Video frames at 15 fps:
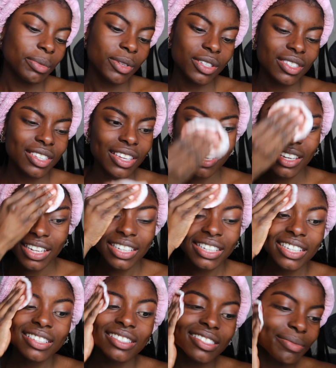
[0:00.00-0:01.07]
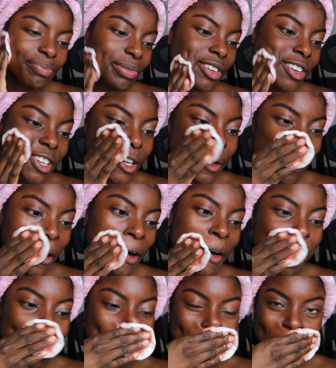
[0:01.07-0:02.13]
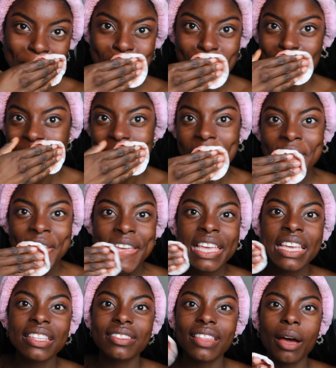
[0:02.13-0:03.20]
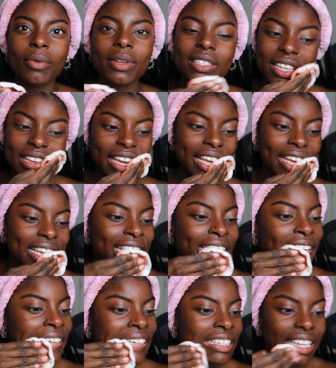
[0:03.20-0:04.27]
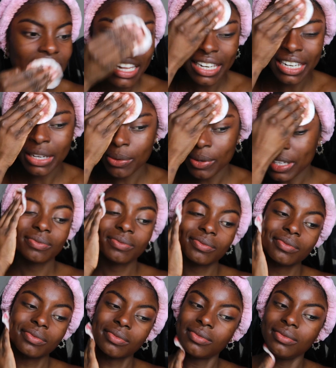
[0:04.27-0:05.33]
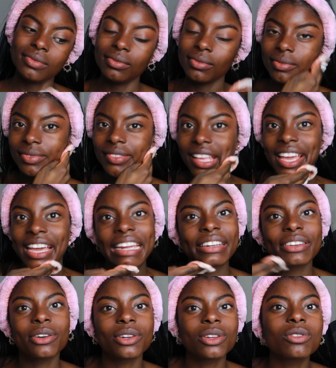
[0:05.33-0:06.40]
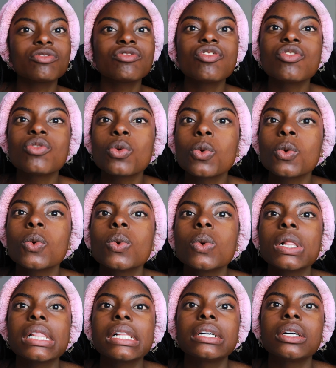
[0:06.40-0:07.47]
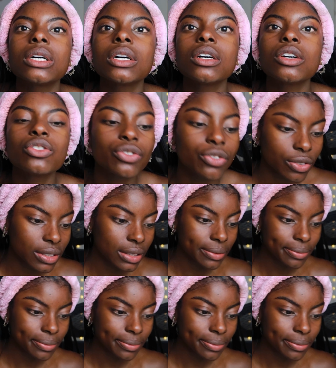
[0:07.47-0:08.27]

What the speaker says: Do you see it cleans pretty well? That was like a liquid lipstick, and it got it all off.